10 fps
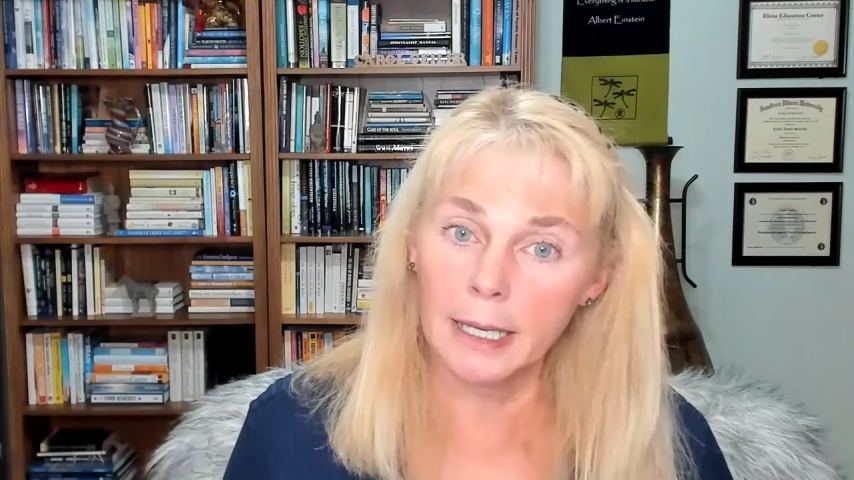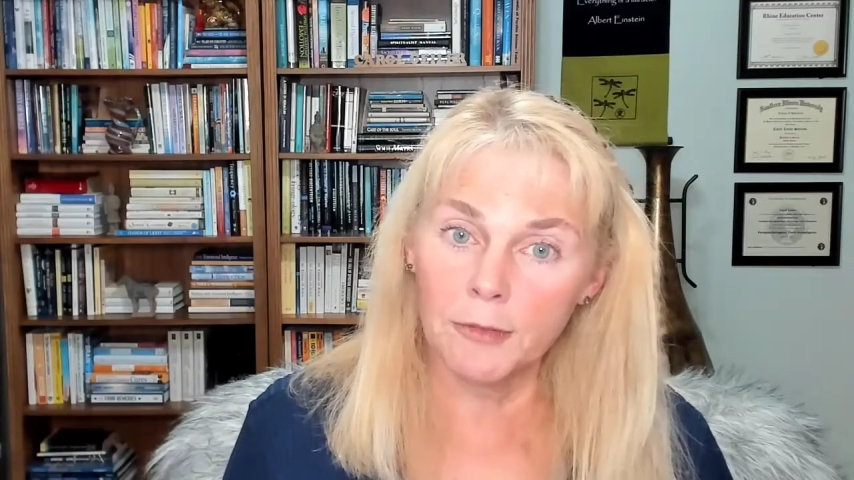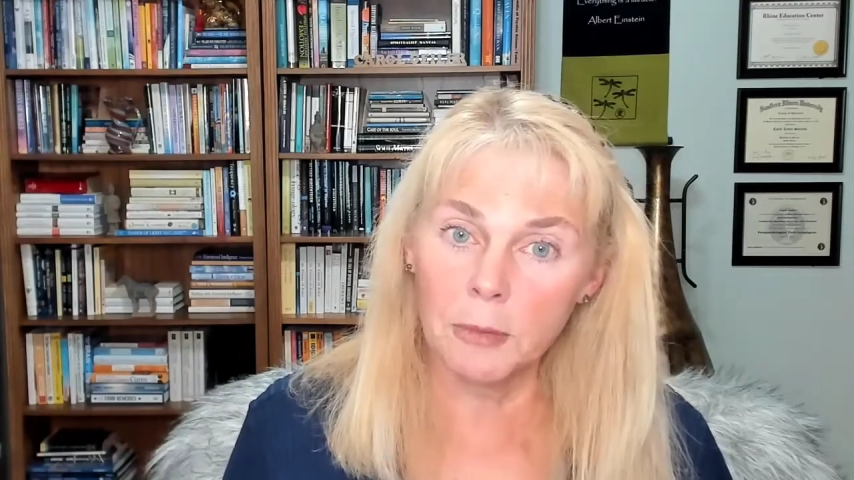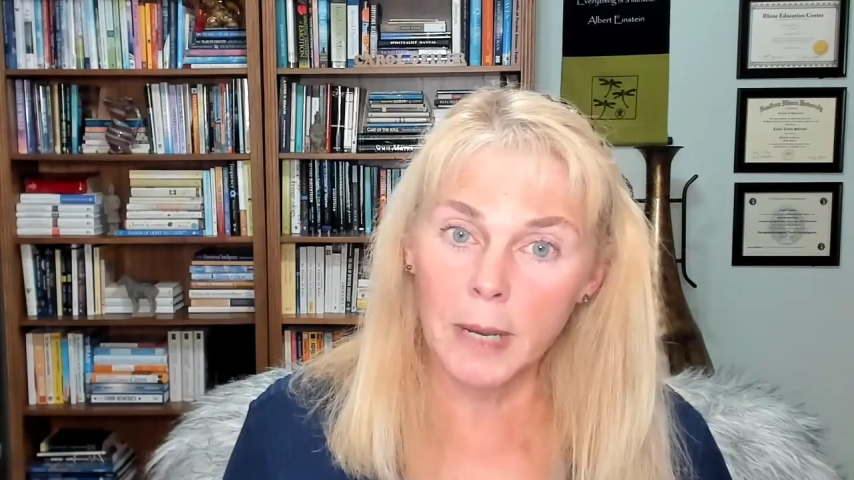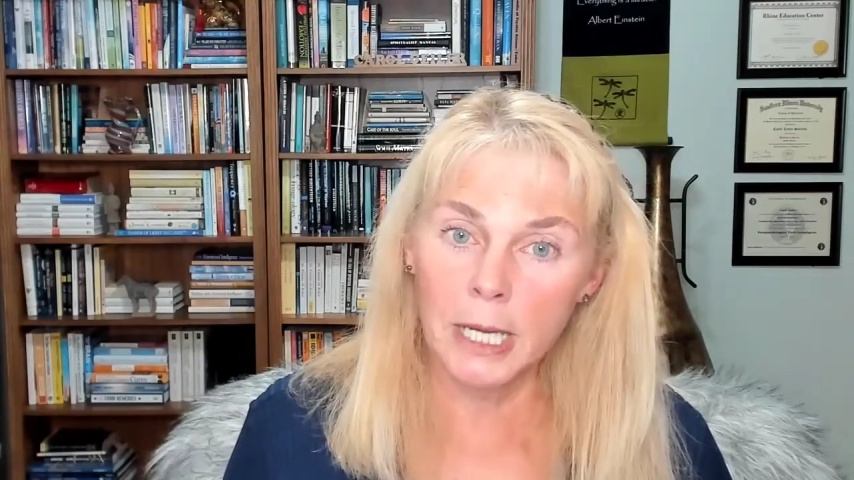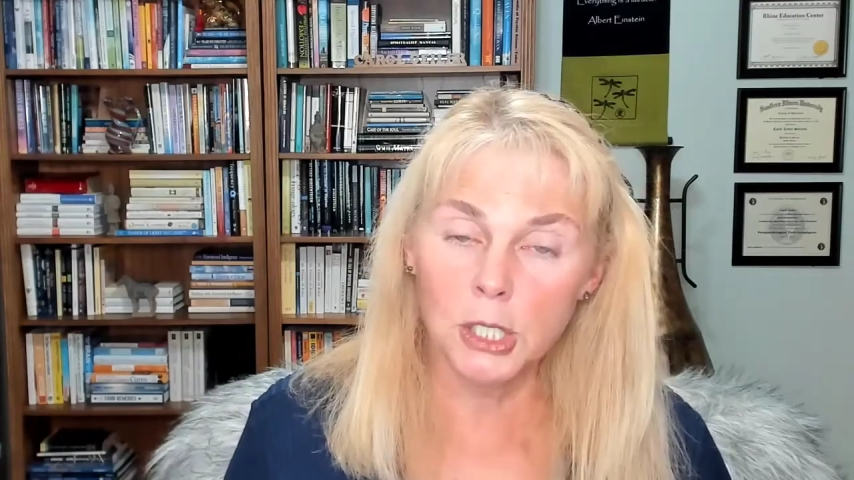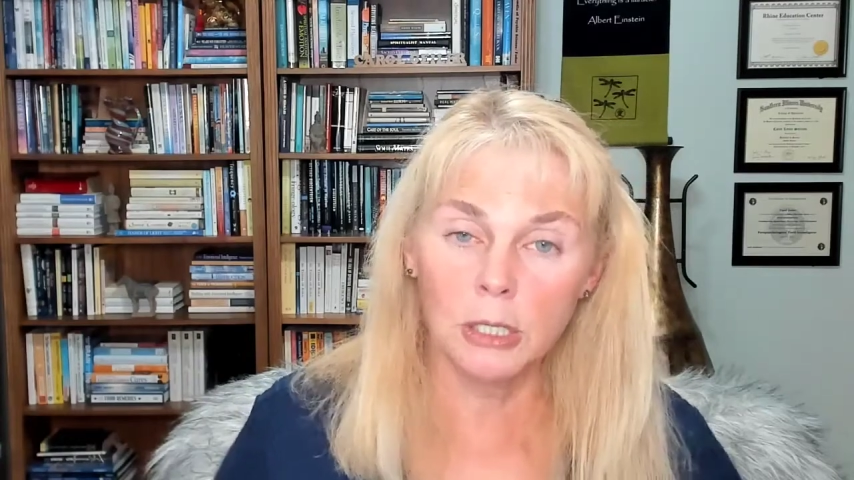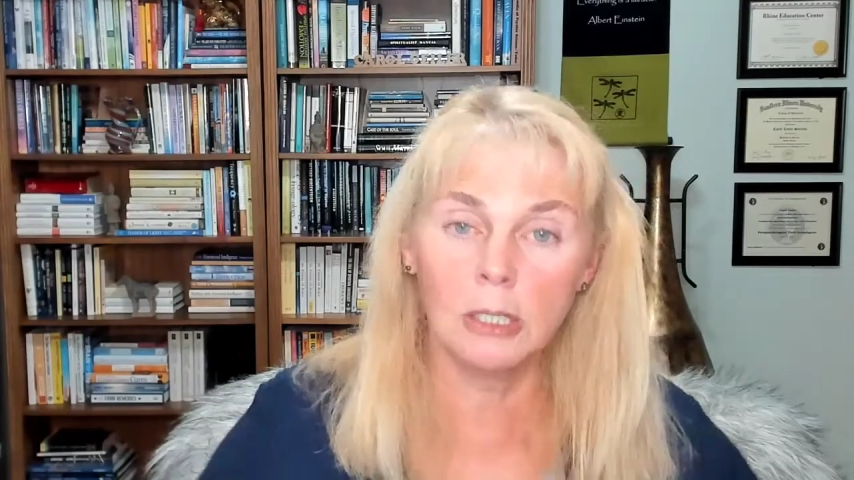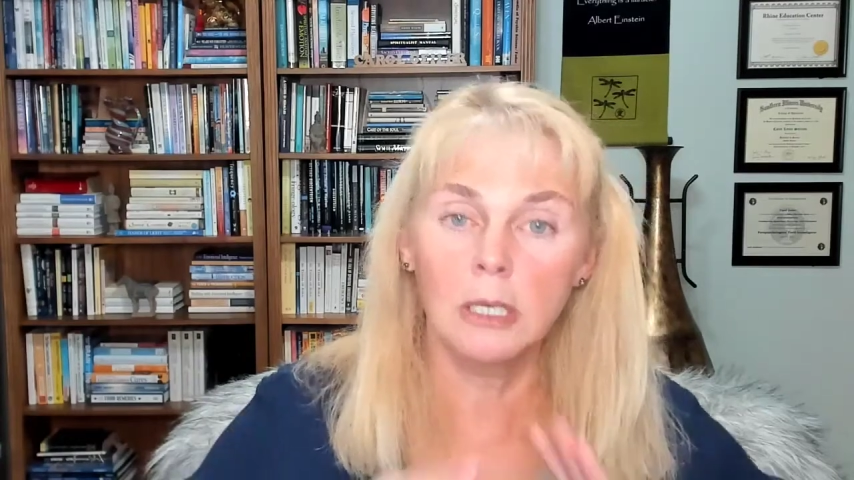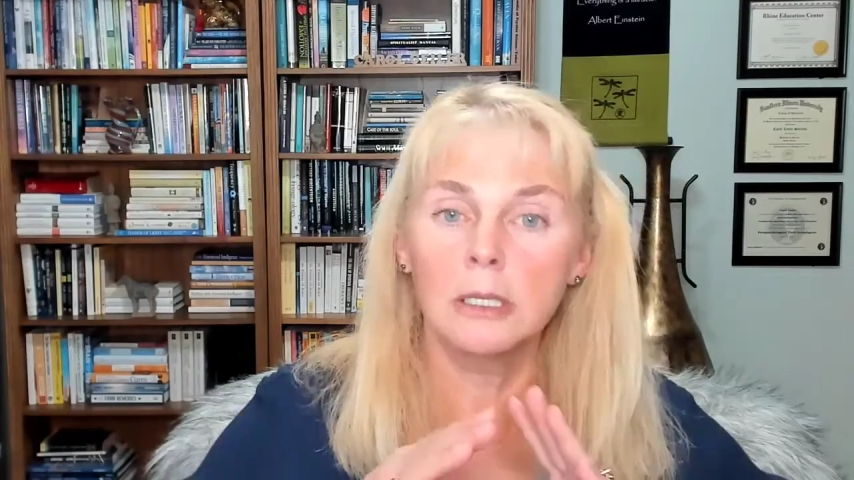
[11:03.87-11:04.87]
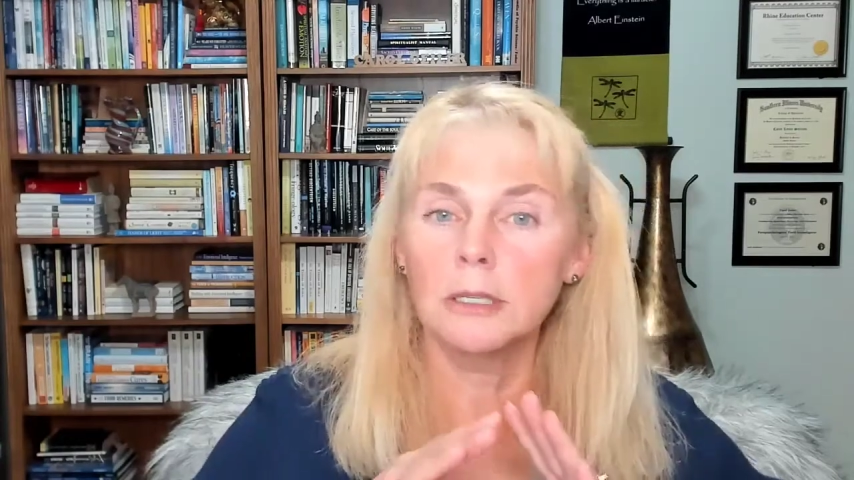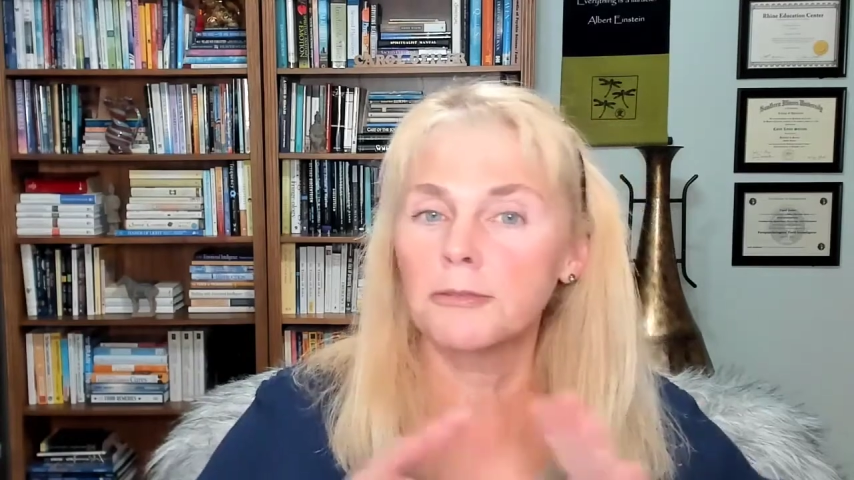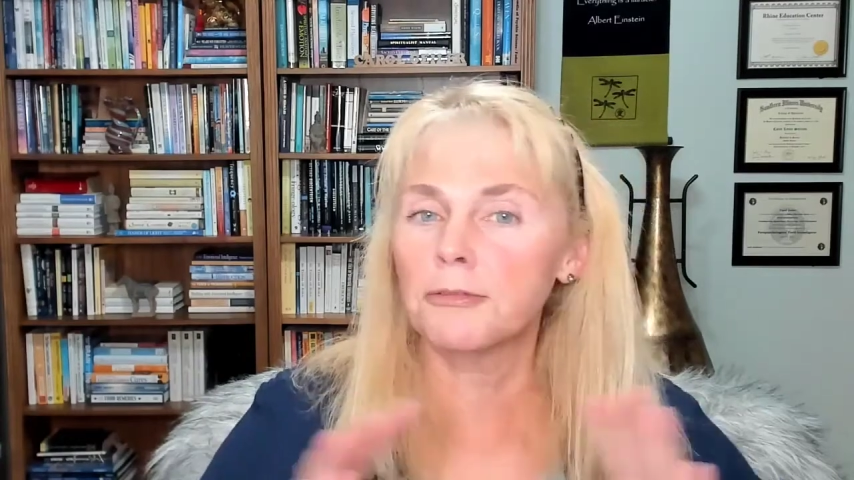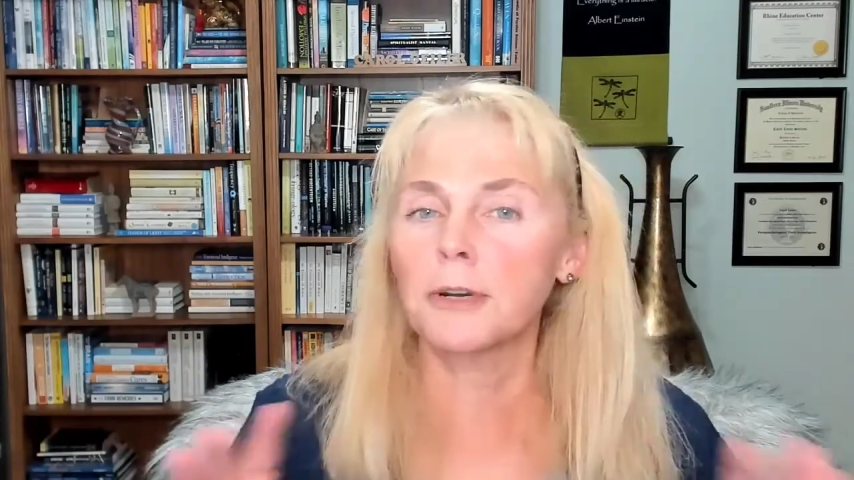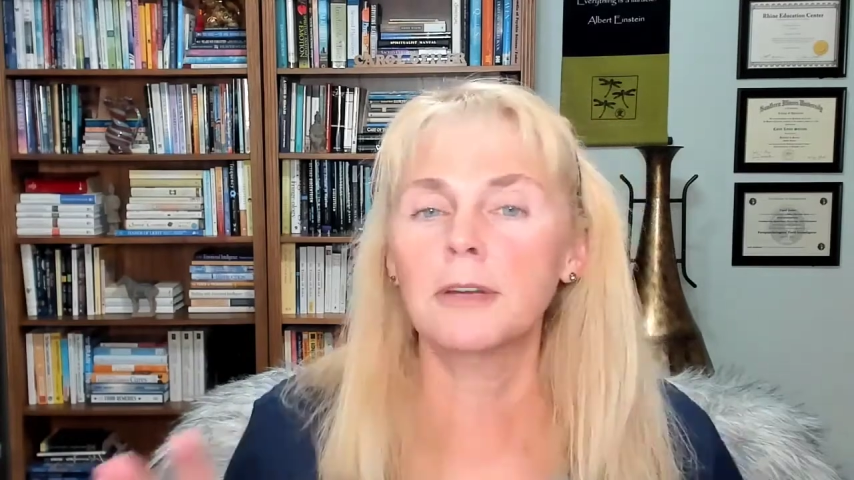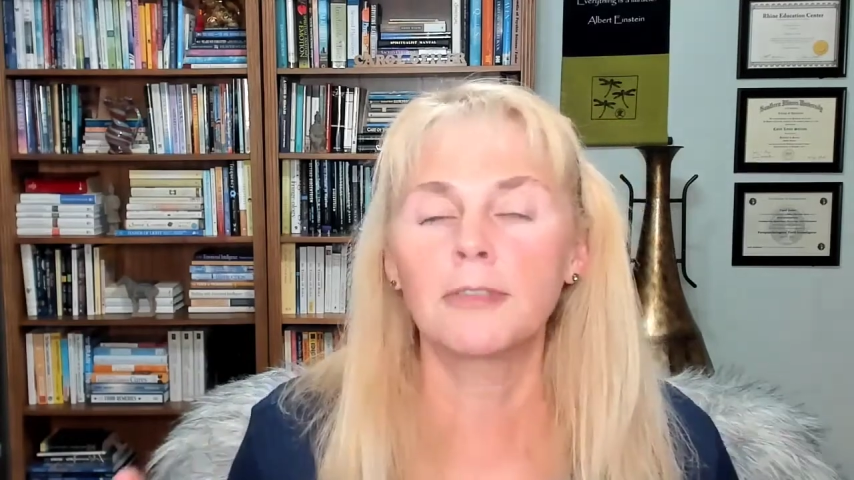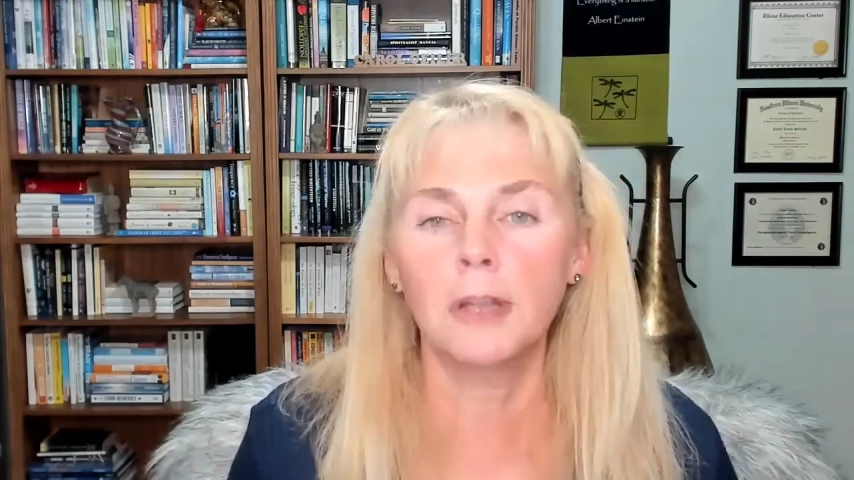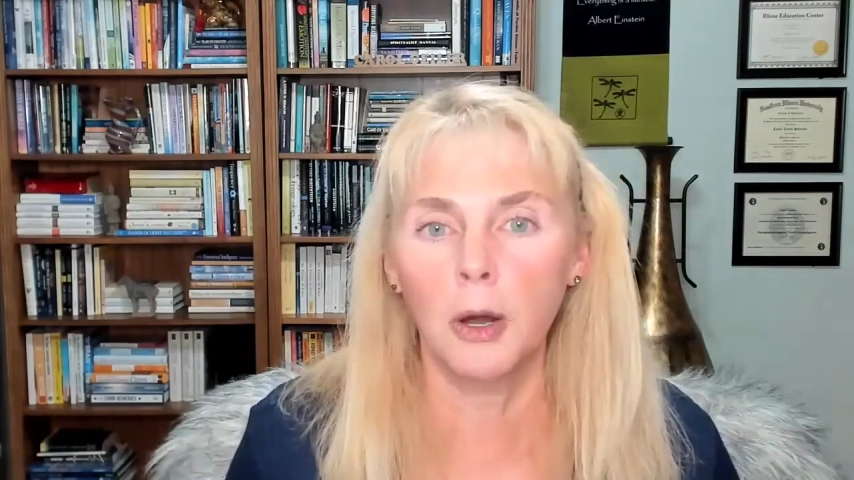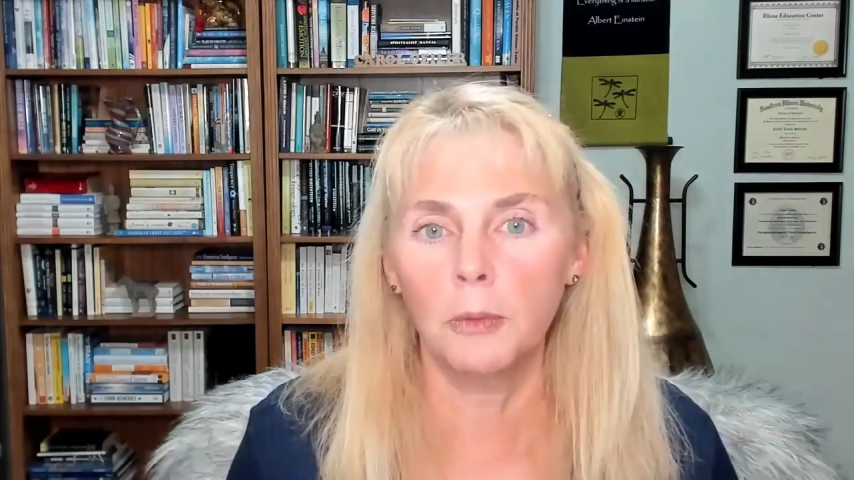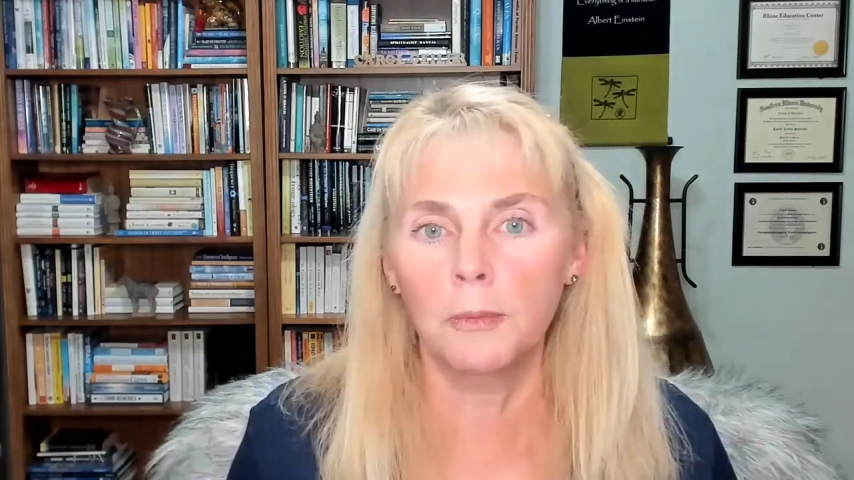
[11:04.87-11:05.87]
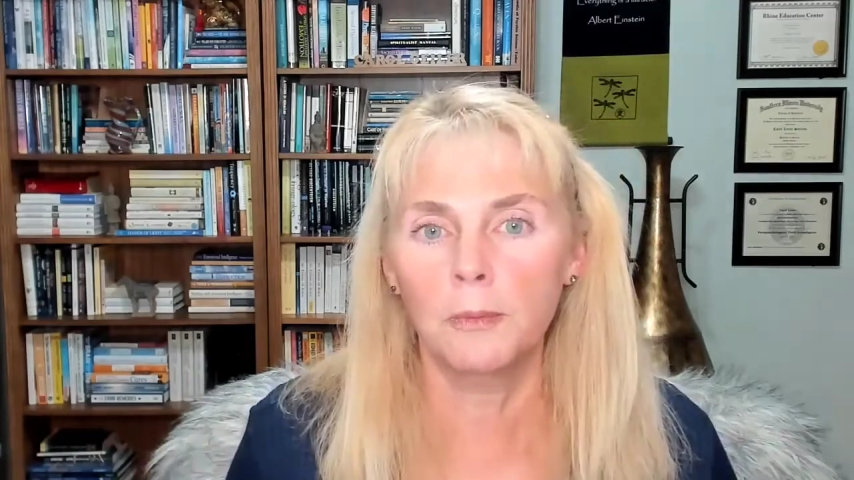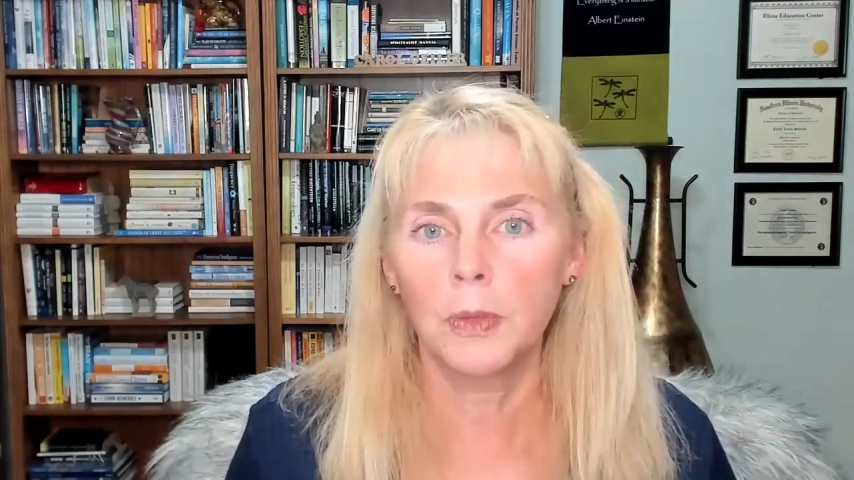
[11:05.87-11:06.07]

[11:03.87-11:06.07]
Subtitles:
information to free flow.